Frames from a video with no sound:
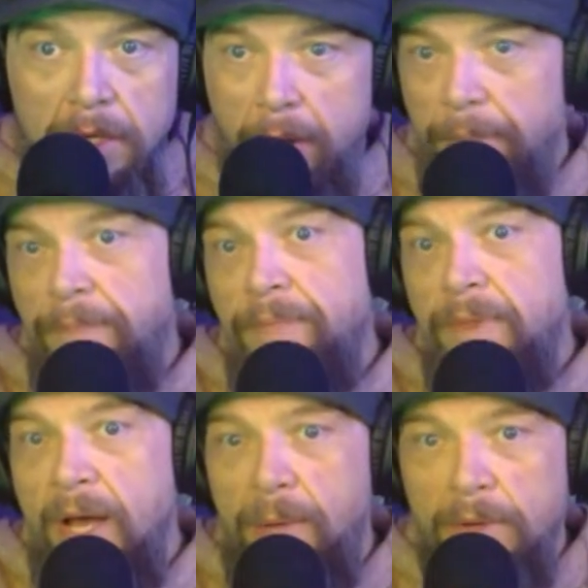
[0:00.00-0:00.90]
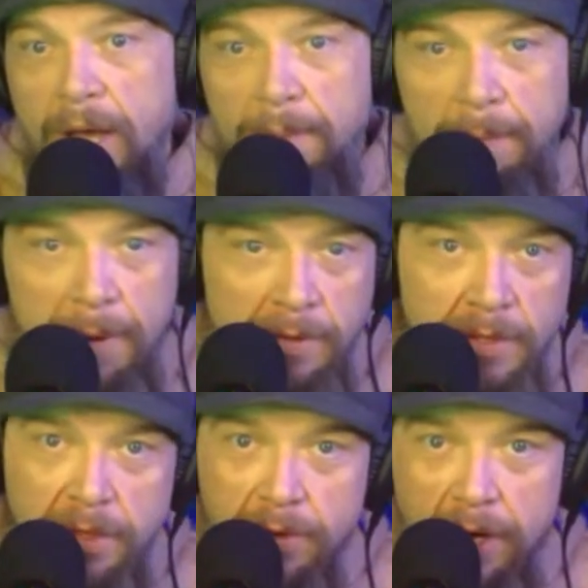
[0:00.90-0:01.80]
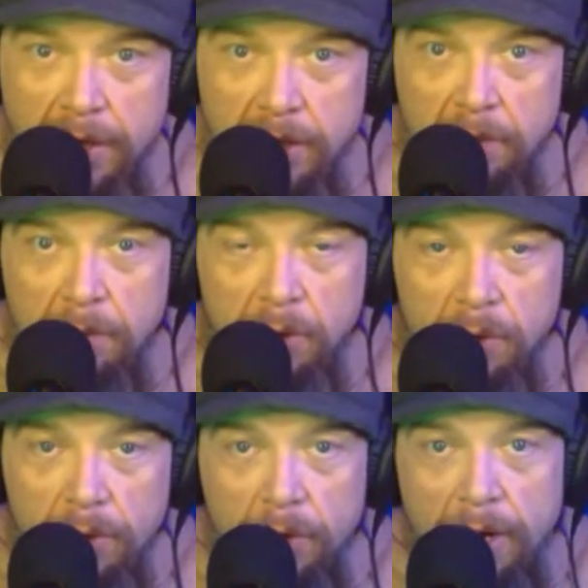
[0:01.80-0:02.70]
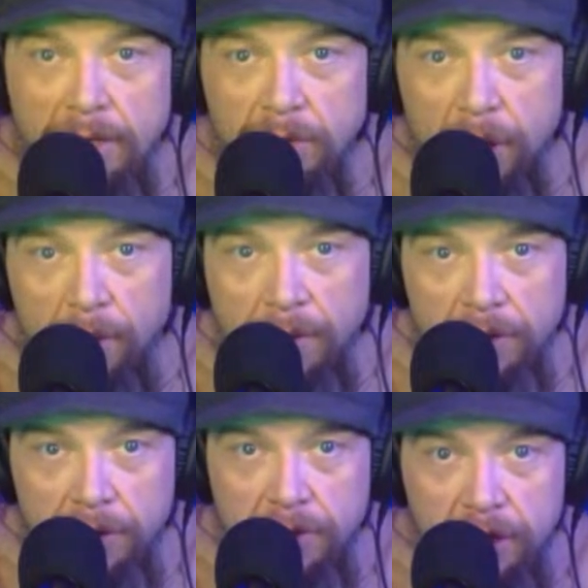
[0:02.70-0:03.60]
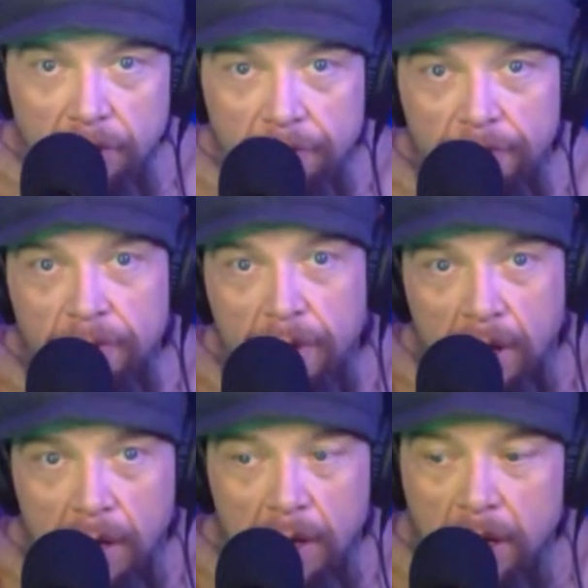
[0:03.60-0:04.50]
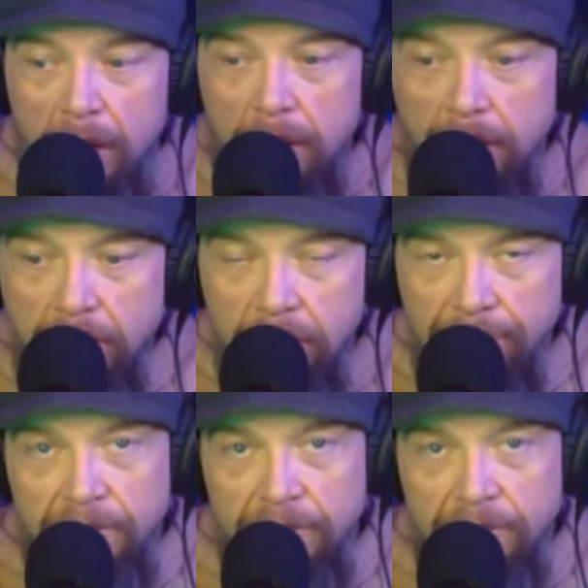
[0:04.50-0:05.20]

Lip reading: No, I will not be posting the grades on Moodle. The grades will go into your self-service.